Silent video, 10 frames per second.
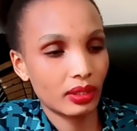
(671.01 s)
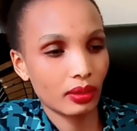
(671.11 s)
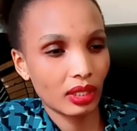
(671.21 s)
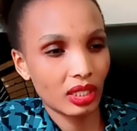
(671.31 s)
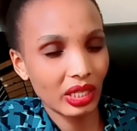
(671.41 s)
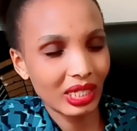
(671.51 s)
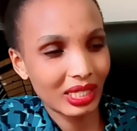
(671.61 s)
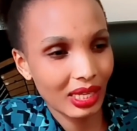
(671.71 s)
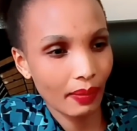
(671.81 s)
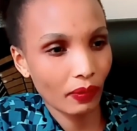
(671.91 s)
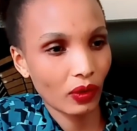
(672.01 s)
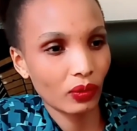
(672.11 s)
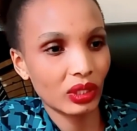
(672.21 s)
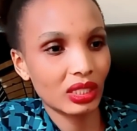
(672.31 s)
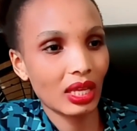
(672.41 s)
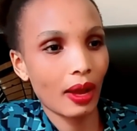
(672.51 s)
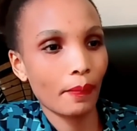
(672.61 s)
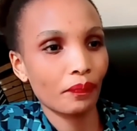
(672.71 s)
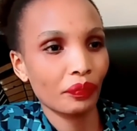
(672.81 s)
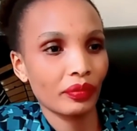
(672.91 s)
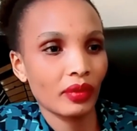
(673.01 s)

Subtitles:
so it needs someone with some